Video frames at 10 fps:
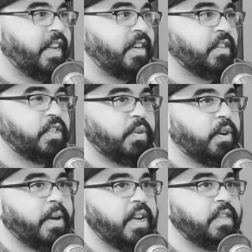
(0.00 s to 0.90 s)
it, and to her
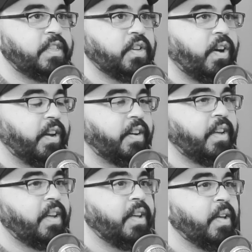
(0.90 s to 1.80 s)
mind, it's gone.
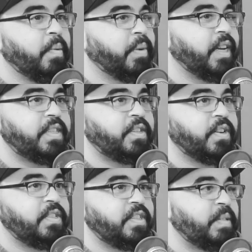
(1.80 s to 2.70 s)
Mm. But it
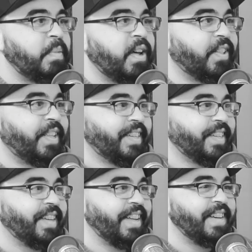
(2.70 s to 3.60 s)
starts to smell,
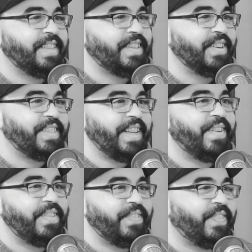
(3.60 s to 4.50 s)
and it starts to
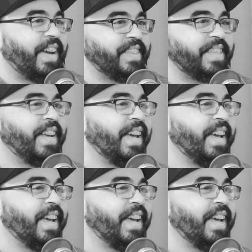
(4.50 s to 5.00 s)
have an effect